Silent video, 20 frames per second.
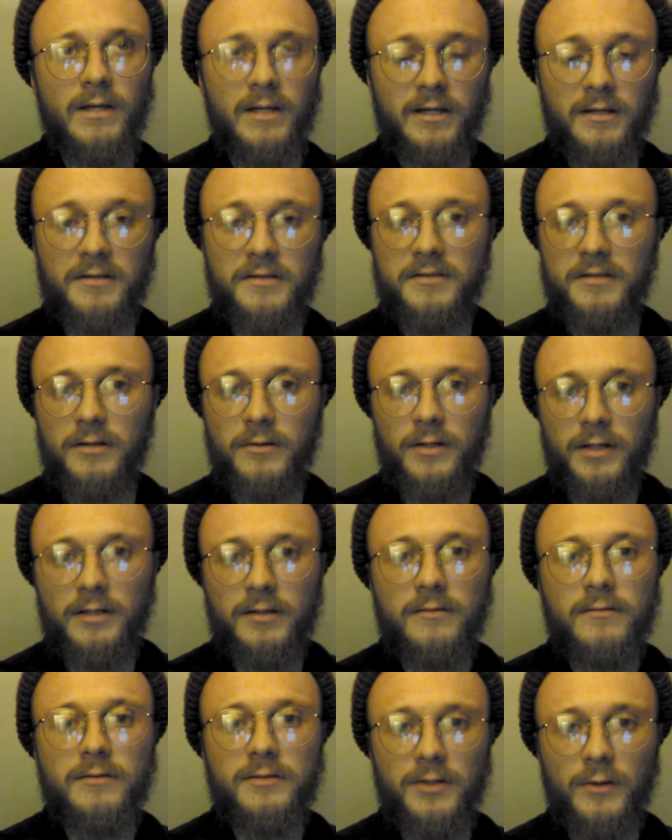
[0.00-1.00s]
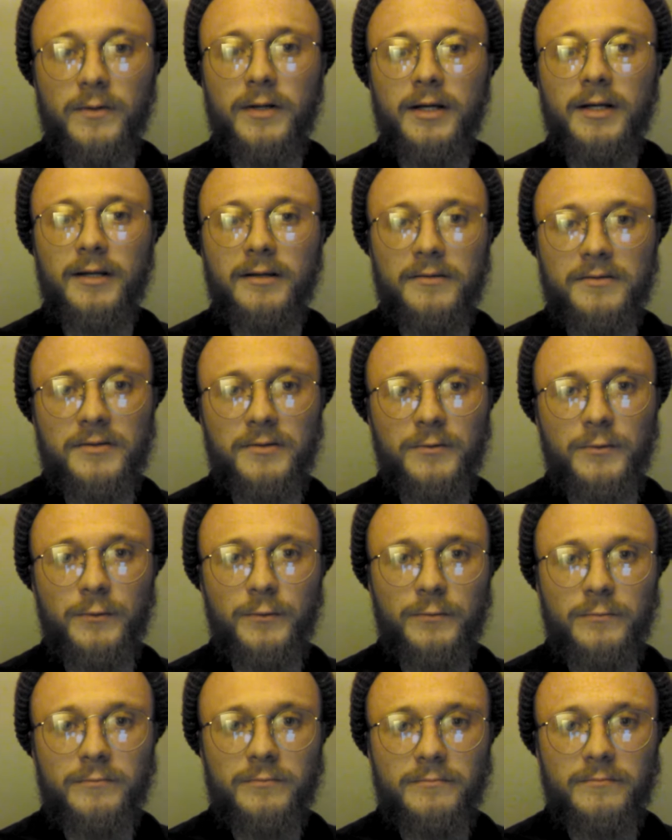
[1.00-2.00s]
considering donating to
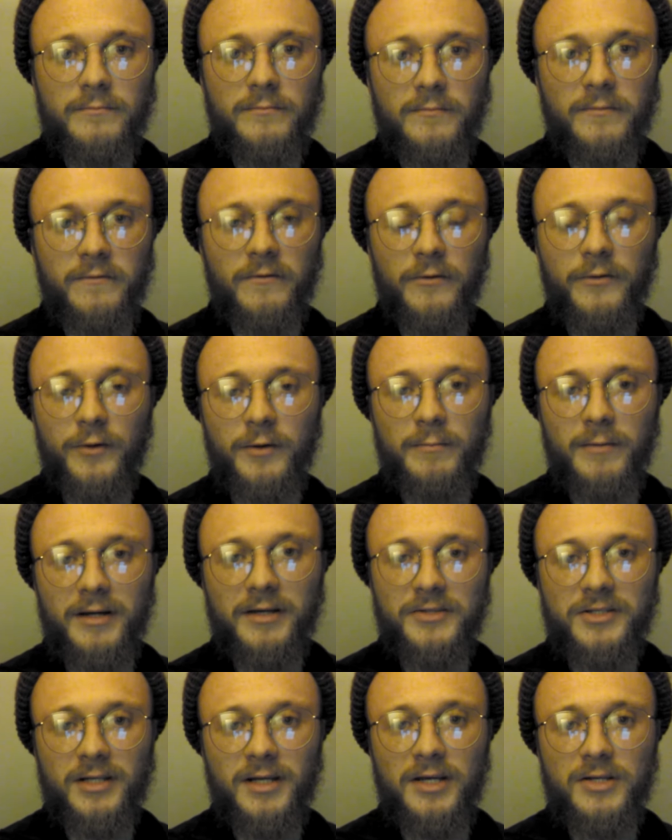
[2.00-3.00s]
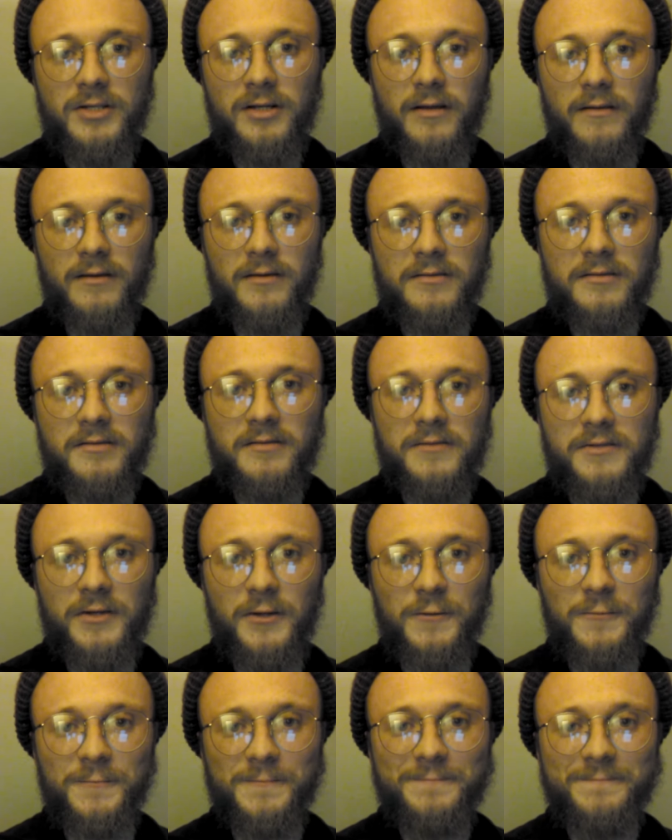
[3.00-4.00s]
furthering my education in this.
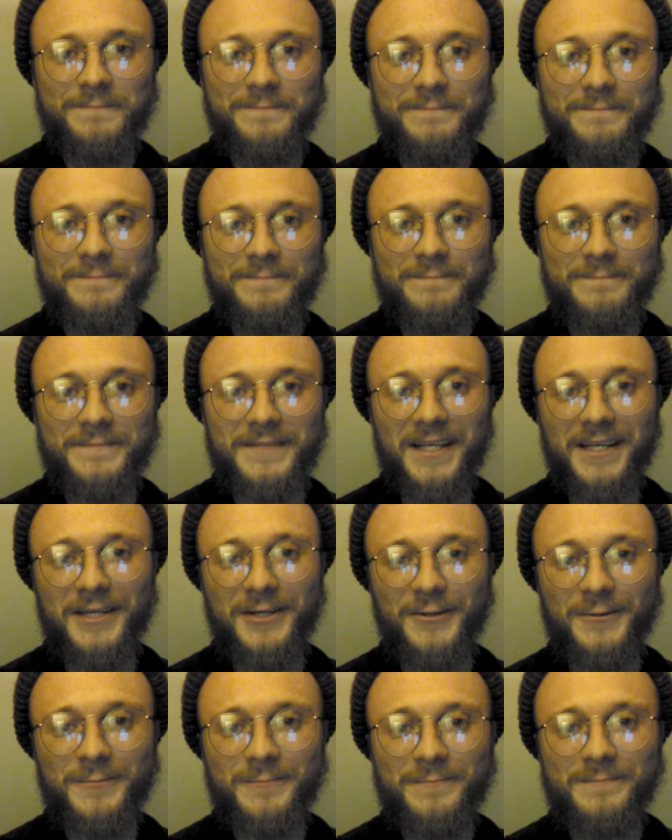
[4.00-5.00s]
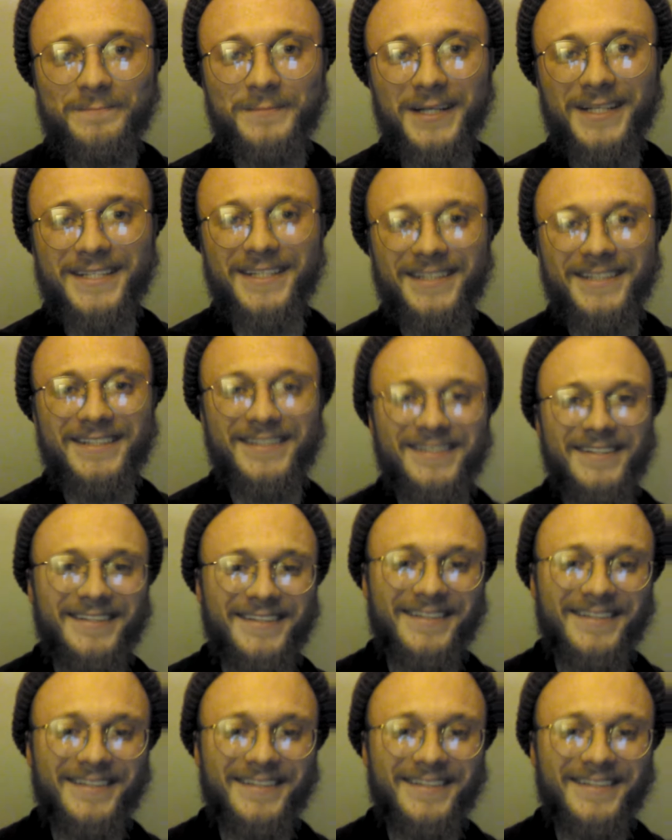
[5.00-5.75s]
So thank you. Blessings.